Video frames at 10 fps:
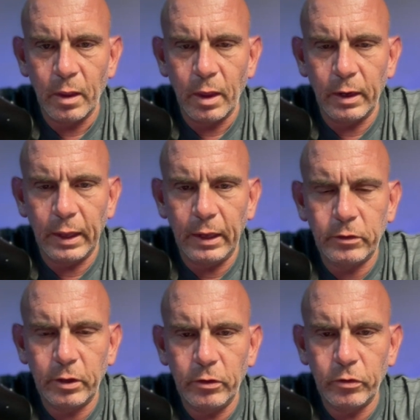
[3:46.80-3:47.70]
An
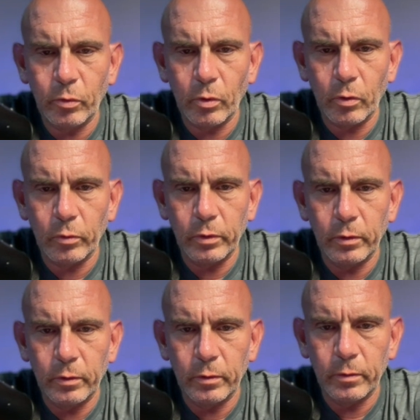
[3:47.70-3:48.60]
18-year-old
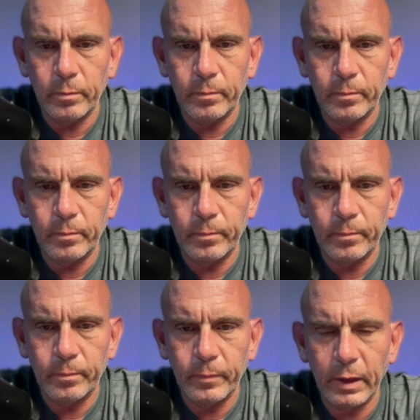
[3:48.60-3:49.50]

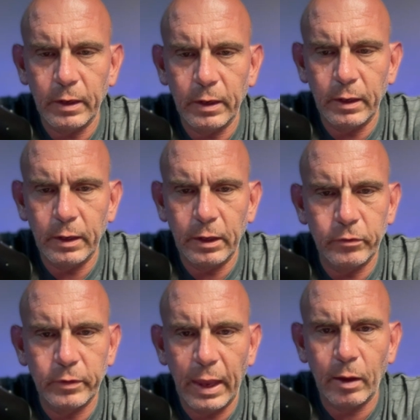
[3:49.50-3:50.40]
and
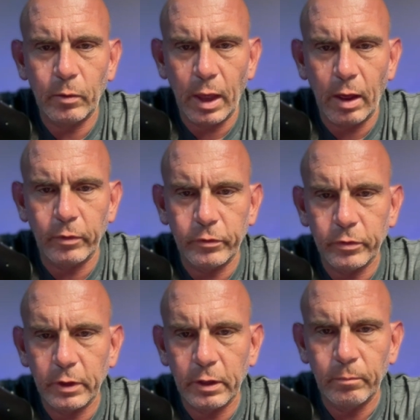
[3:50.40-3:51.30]
his dad,
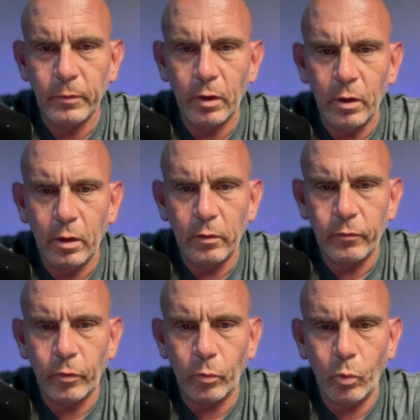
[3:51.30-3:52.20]
obviously,
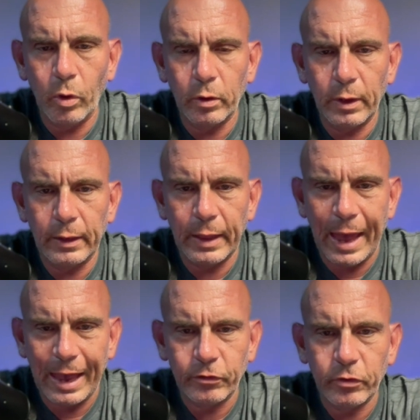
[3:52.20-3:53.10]
for what the
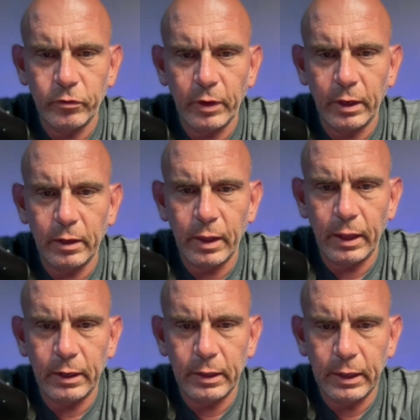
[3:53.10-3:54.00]
actions
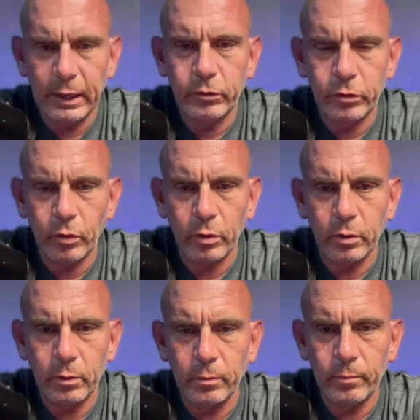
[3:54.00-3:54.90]
that he took
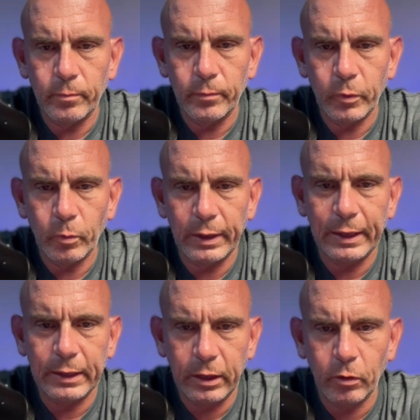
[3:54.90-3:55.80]
when
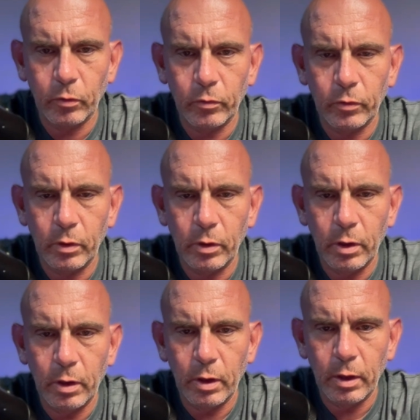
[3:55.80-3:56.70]
he killed
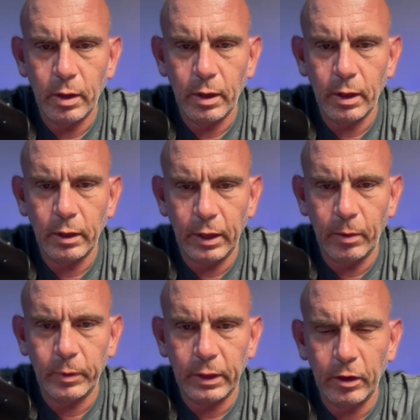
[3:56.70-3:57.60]
a
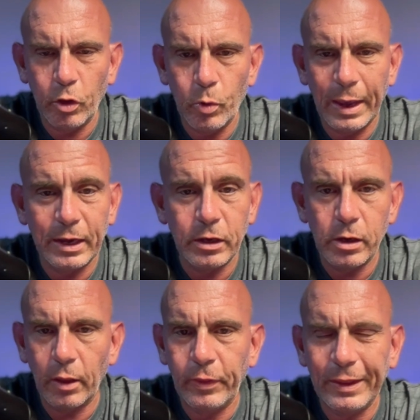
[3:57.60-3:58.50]
deputy who had
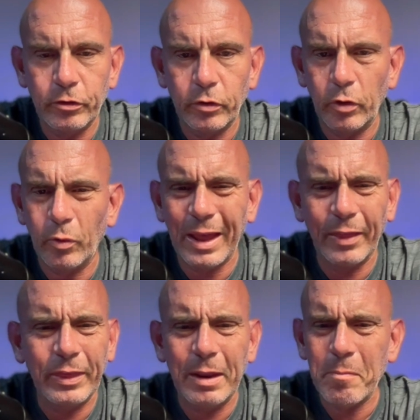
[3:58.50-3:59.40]
nothing to do,
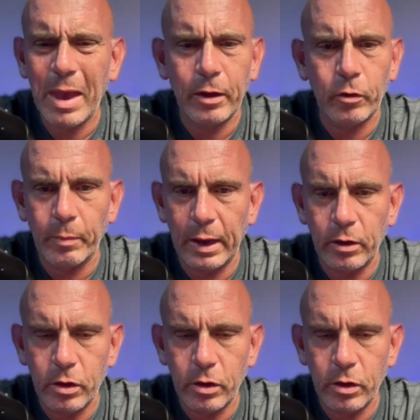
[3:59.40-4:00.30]
not that it mattered, but had
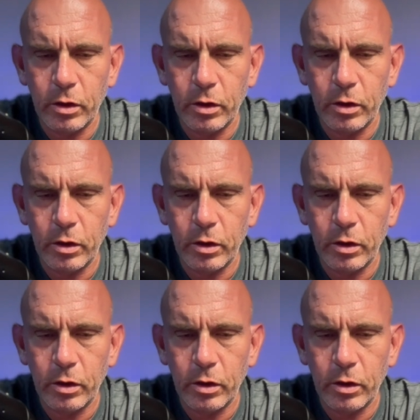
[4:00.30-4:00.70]
nothing to